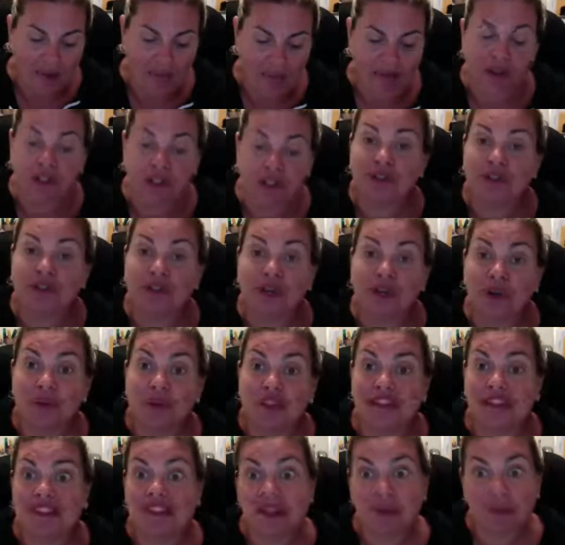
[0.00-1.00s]
you'll know
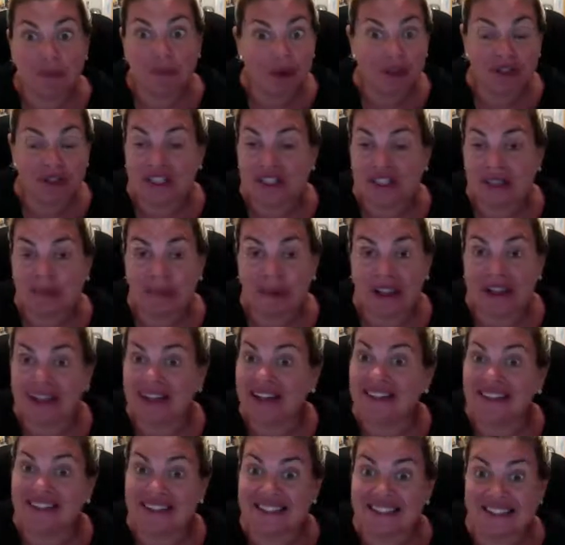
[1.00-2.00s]
that they'll participate
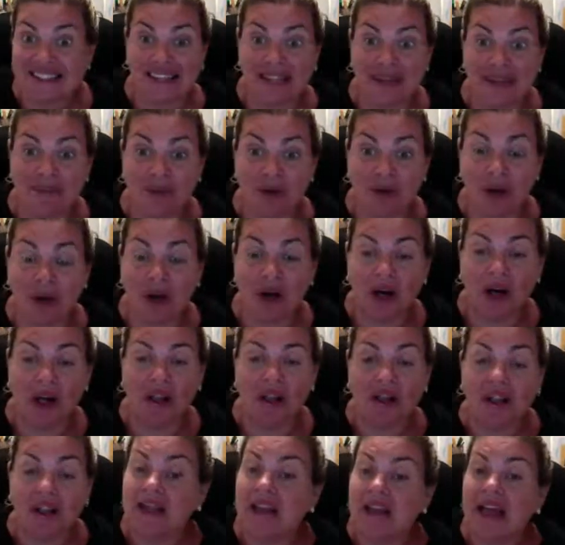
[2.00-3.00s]
in this same
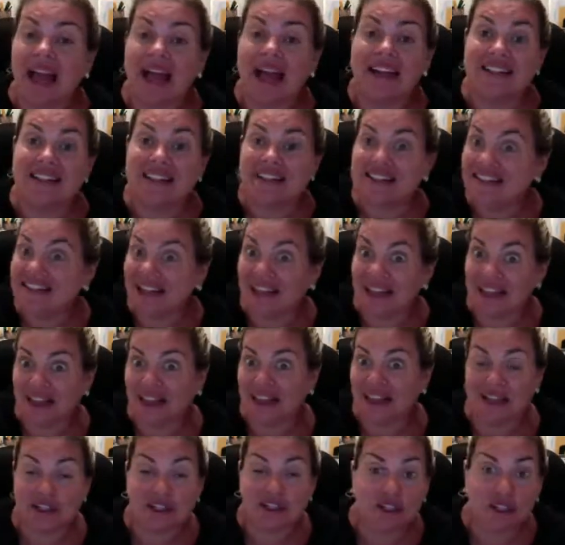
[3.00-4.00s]
call, and it's not
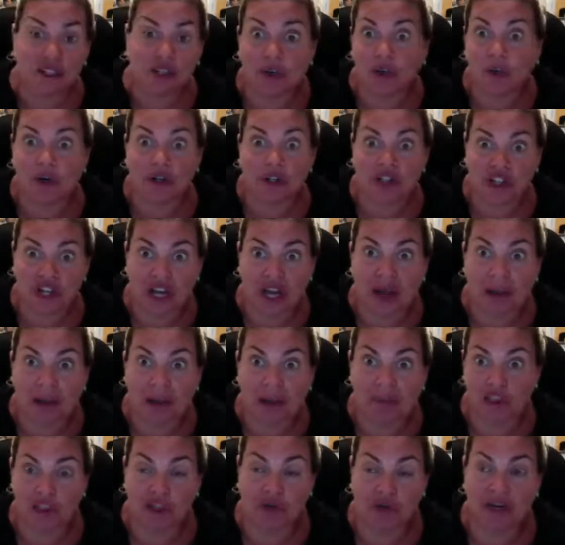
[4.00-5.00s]
like it's your job
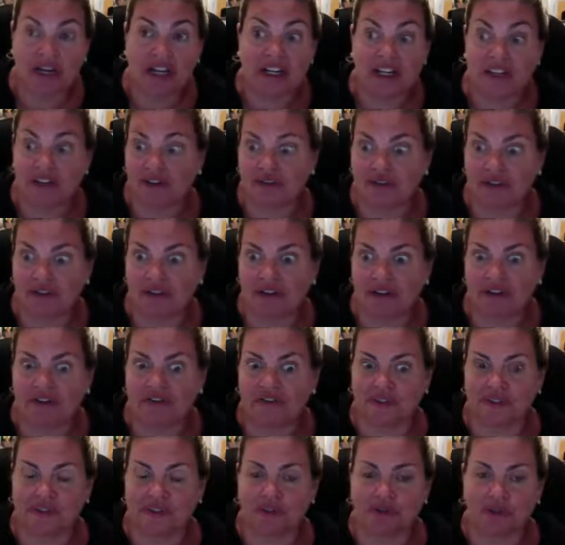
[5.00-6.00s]
to train your very
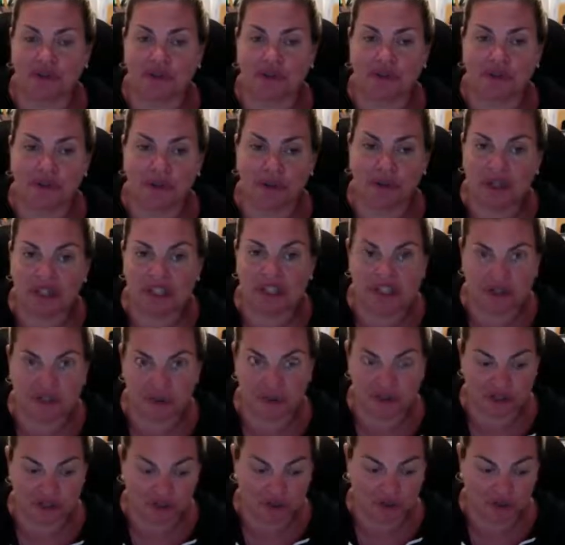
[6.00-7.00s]
first recruit as
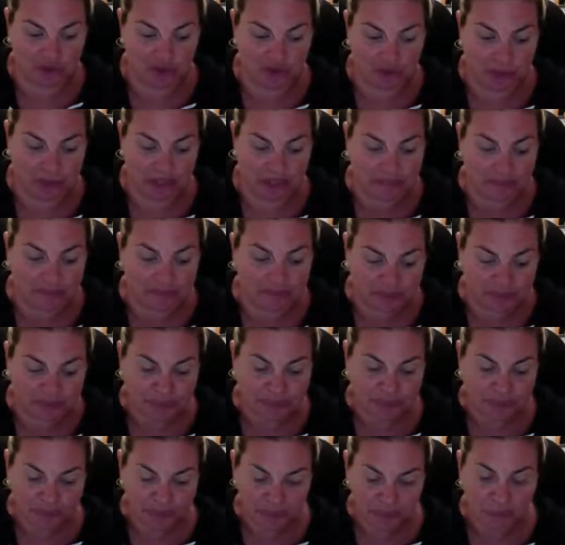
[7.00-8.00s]
soon as you join.
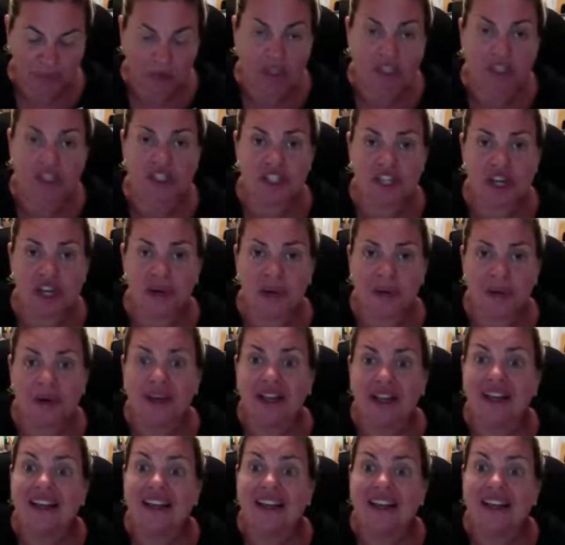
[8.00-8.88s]
So